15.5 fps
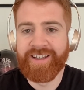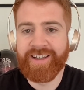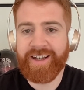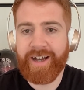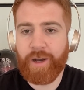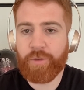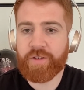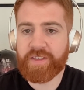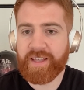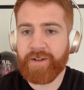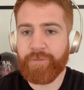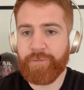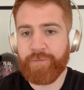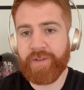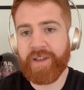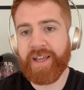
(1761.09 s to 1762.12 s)
how does
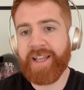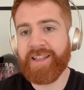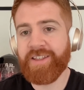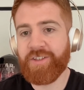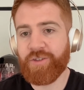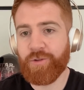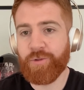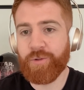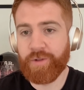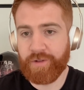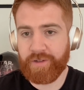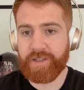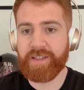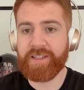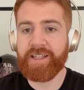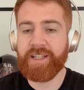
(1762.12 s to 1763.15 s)
that fit into
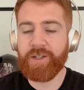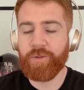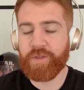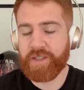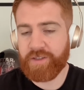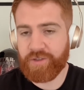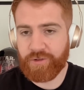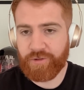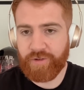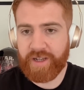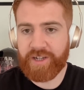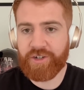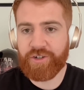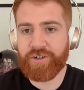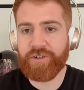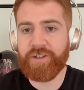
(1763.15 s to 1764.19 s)
continuous
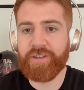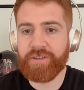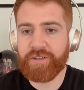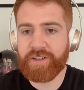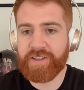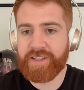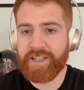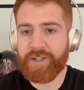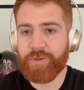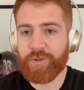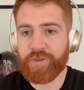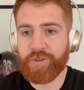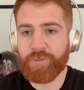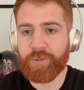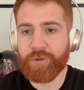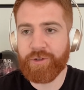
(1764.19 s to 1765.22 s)
integration and continuous
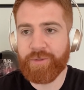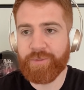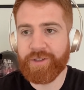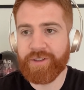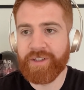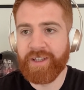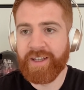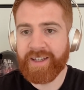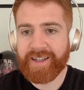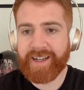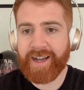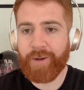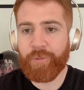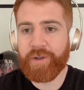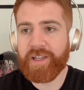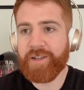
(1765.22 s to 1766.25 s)
deployment?
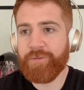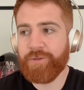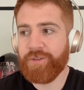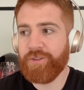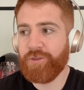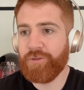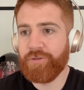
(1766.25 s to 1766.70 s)
Can we even